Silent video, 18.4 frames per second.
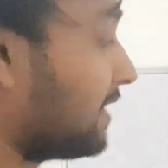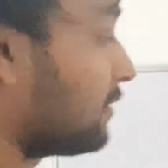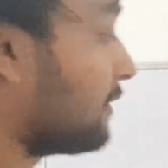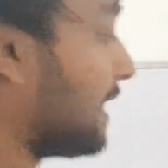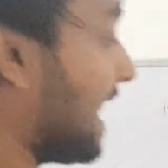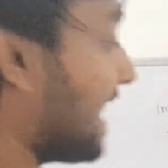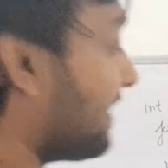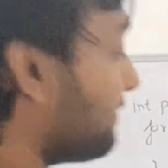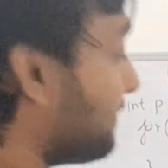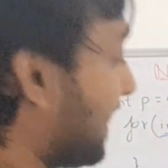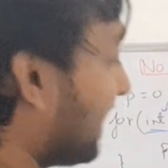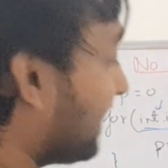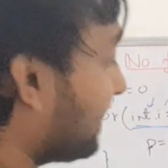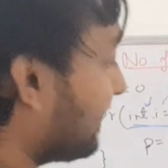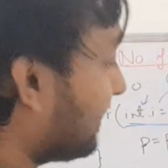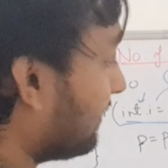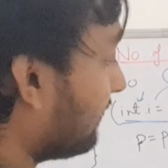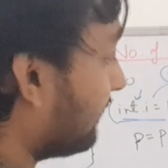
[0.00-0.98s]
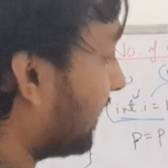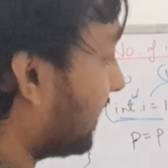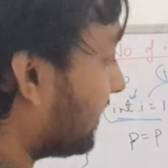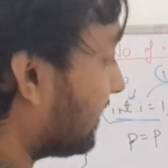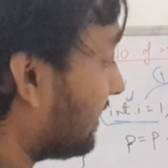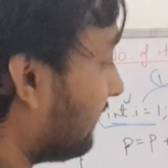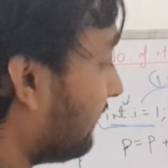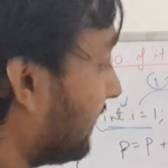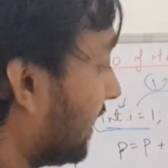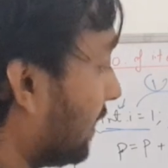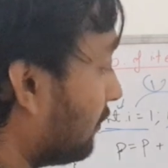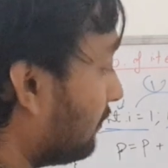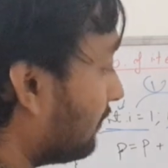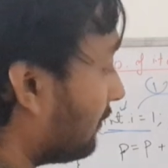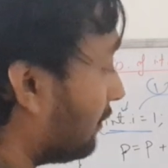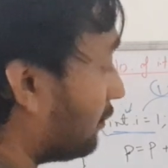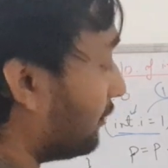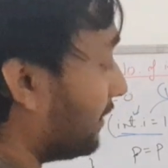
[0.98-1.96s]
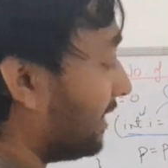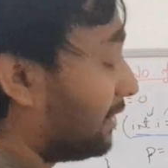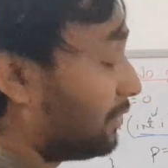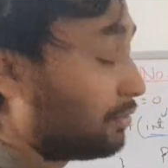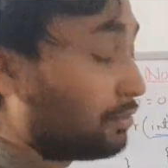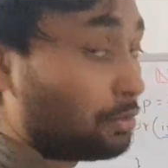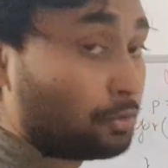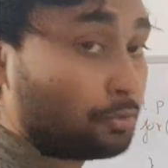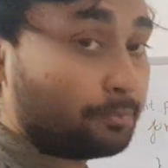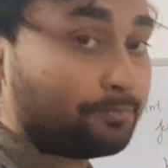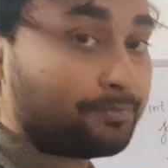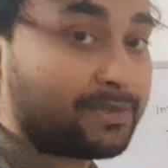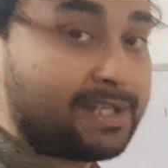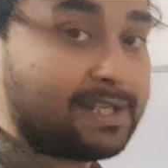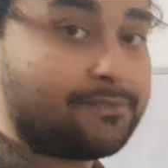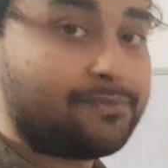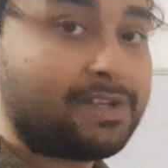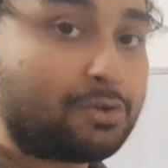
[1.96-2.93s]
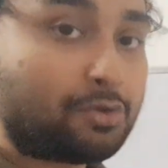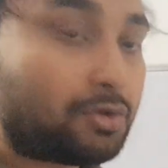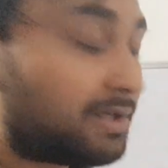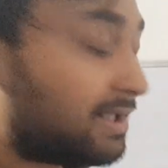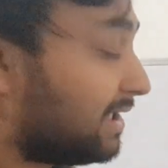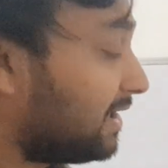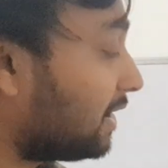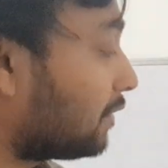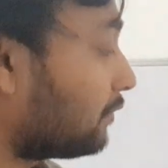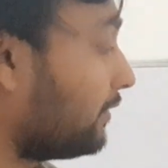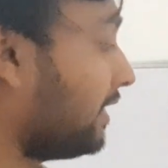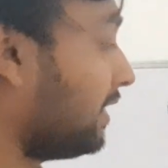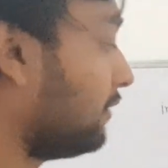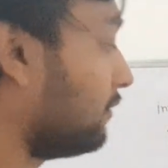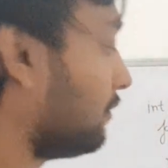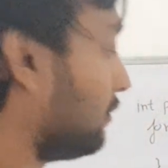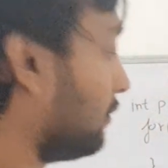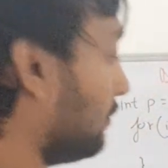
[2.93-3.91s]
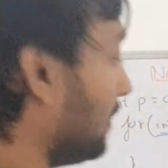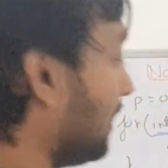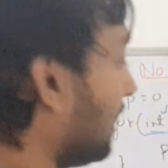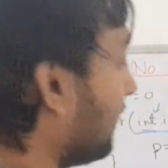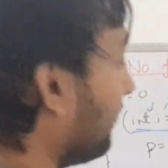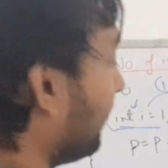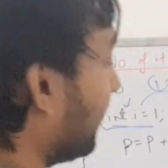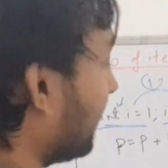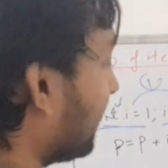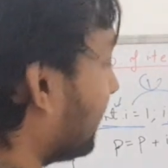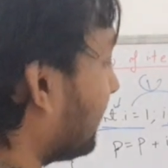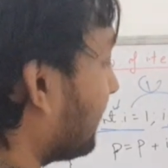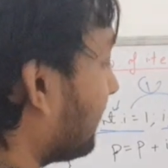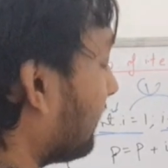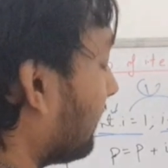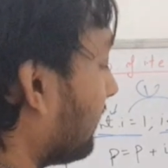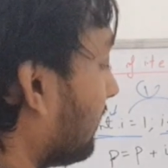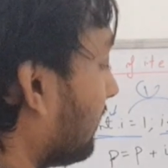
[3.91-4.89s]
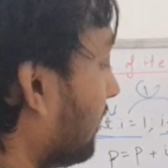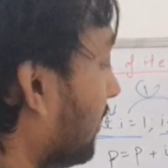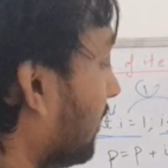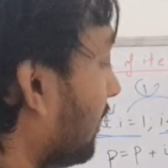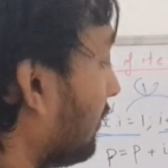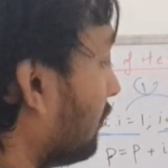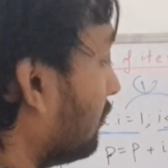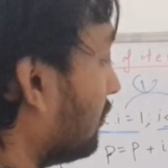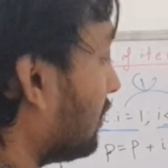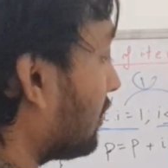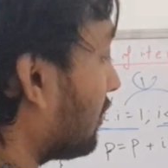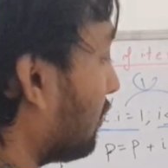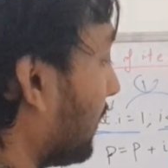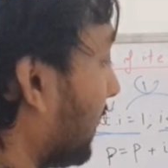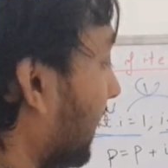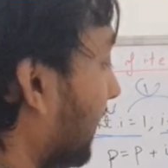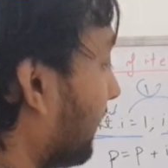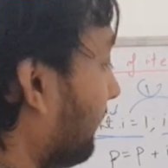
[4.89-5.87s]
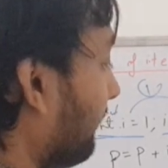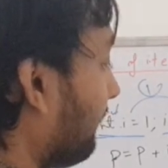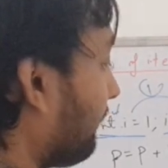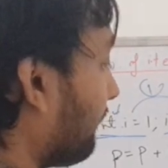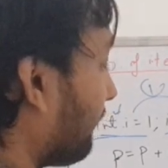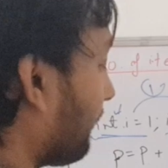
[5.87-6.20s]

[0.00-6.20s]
So at max, what is the value? 2 into 2. It will go till 2 into 2, which is 2 square.